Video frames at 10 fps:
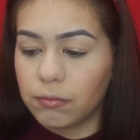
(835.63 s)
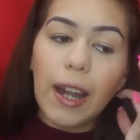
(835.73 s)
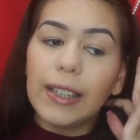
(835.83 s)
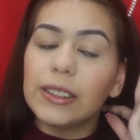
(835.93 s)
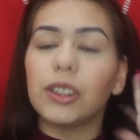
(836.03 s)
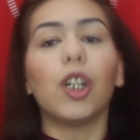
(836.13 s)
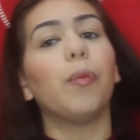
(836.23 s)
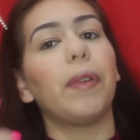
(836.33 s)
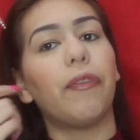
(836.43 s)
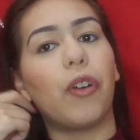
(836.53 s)
Alright, so
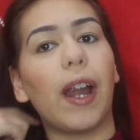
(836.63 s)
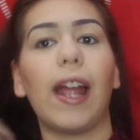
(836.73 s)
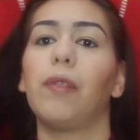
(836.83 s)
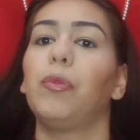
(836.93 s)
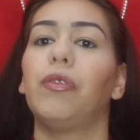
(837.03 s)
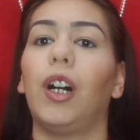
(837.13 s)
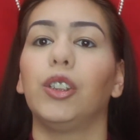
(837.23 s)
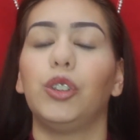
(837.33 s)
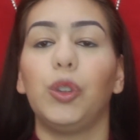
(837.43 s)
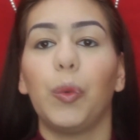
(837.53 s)
before I move
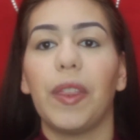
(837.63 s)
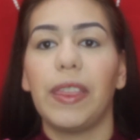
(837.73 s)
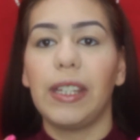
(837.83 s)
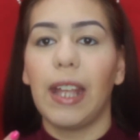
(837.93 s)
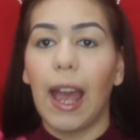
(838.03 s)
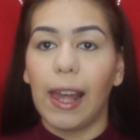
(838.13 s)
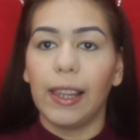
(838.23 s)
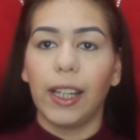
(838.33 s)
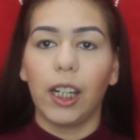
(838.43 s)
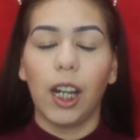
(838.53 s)
on to the
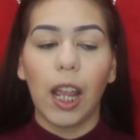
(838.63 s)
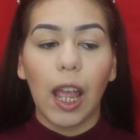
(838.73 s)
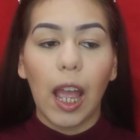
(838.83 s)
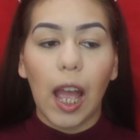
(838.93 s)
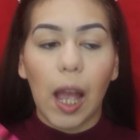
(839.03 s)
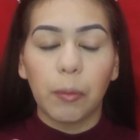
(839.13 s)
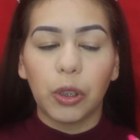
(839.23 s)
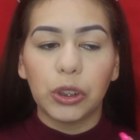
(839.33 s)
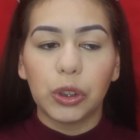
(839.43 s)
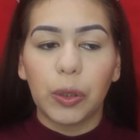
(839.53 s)
highlighter, I'm
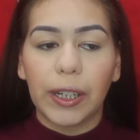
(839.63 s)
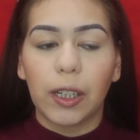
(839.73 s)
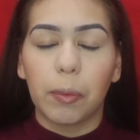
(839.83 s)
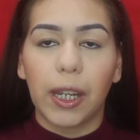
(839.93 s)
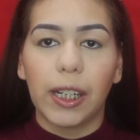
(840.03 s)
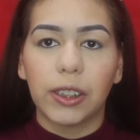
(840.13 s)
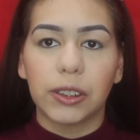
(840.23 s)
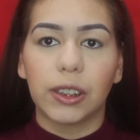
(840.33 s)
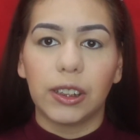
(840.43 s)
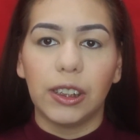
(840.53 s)
going to go ahead and apply
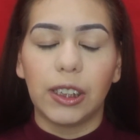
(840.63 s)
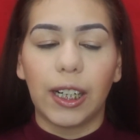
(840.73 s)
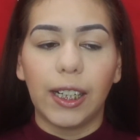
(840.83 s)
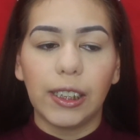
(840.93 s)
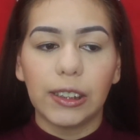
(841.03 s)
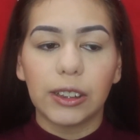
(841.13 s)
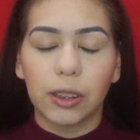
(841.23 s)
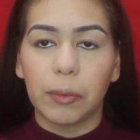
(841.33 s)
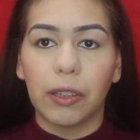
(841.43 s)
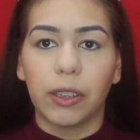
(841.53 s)
just the tiniest
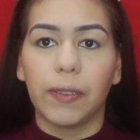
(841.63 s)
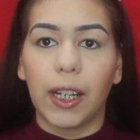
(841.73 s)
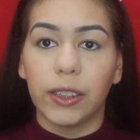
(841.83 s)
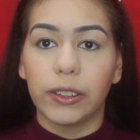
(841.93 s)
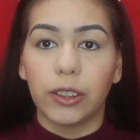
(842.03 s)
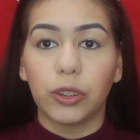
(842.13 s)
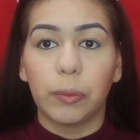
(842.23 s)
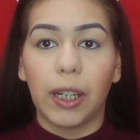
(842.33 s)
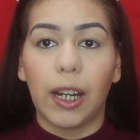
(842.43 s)
amount of eyeshadow to